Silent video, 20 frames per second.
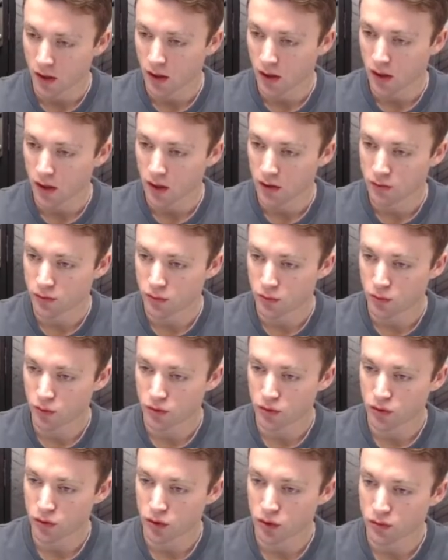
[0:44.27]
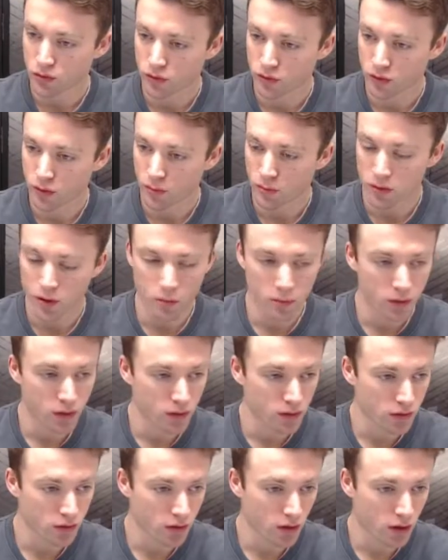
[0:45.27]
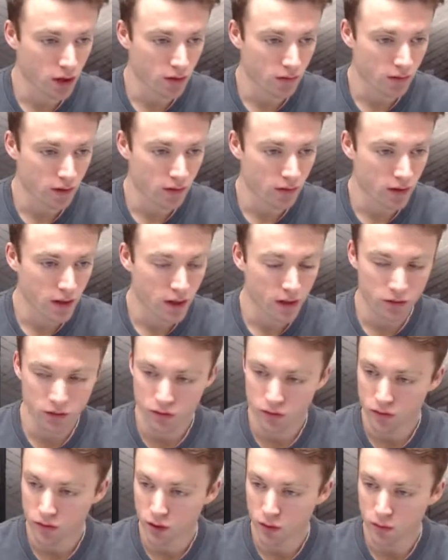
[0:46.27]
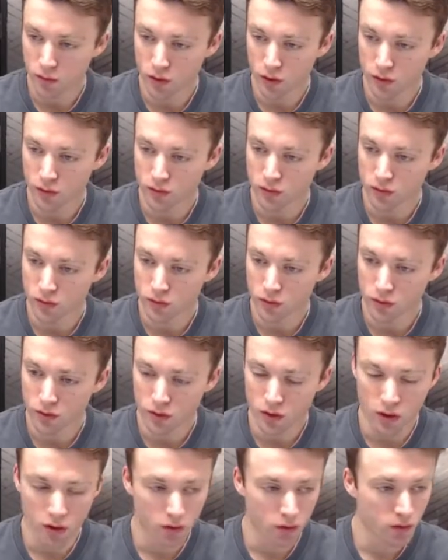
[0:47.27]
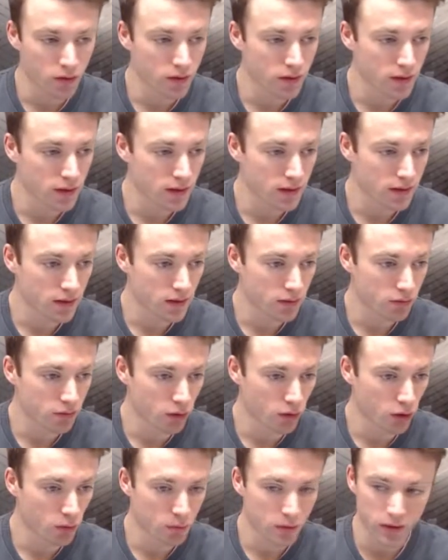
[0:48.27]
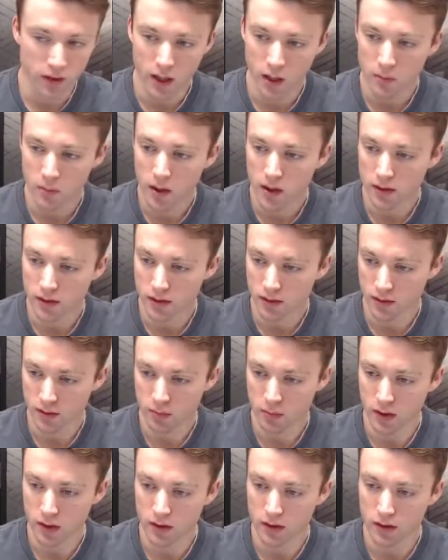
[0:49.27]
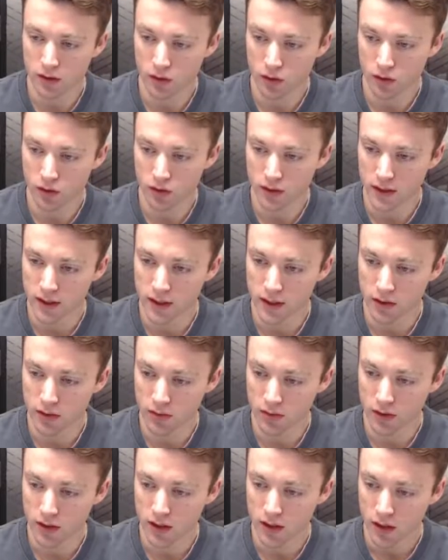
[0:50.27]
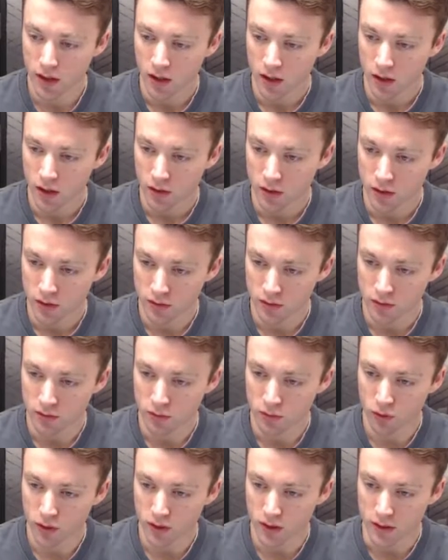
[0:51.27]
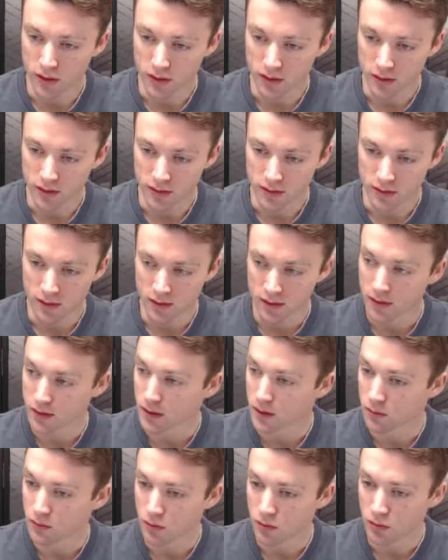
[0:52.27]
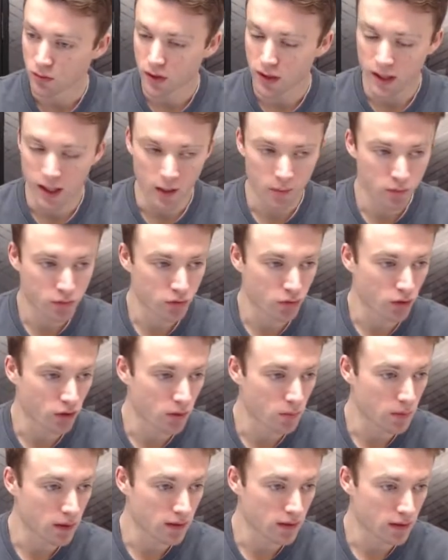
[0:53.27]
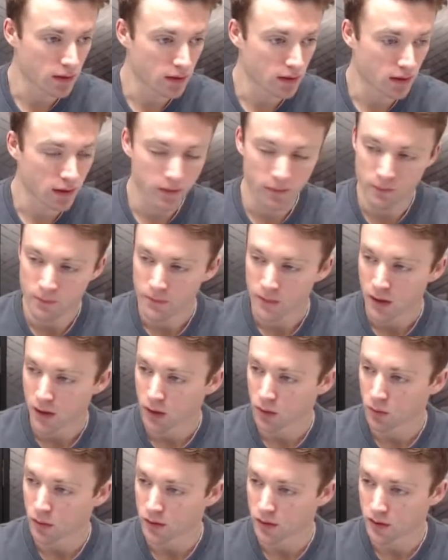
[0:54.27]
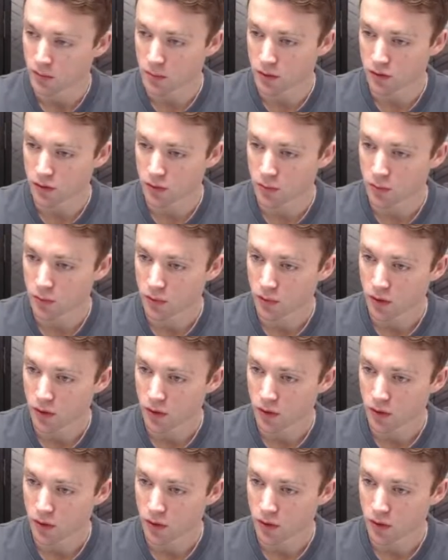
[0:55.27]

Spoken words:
If you want to go for some typical Slav variation, you would often go dc4, but now Magnus has played an early e3, thus avoiding this as he can recapture immediately with his bishop.